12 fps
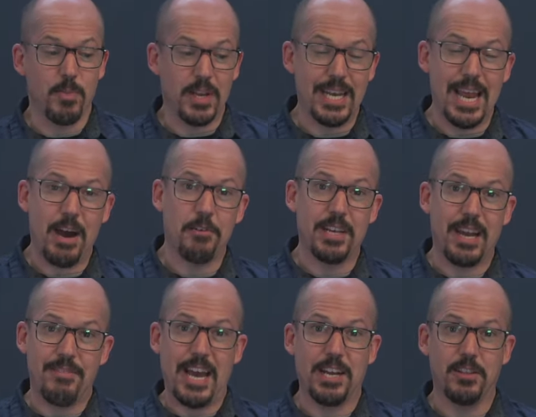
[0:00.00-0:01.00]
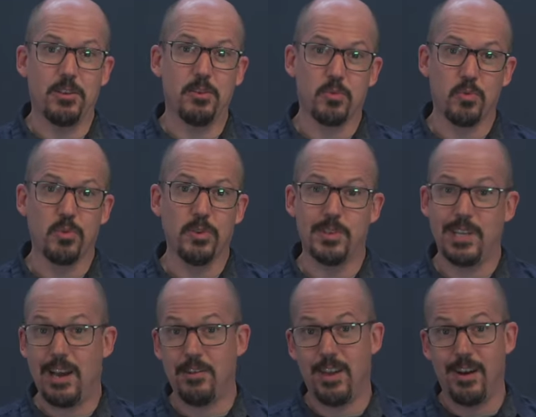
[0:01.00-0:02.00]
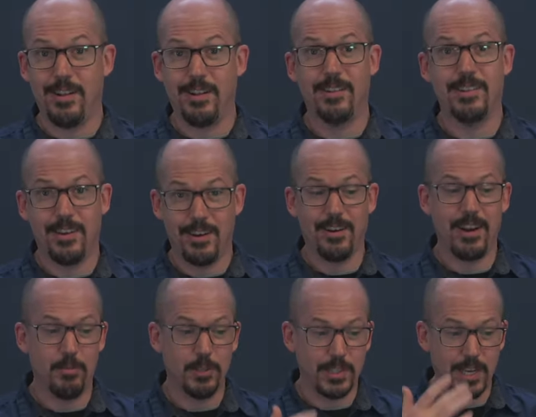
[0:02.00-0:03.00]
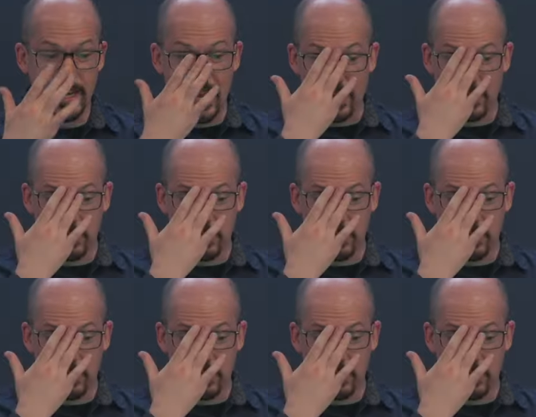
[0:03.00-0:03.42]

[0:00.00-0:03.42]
But now that I've added those rules, now y'all are able to connect.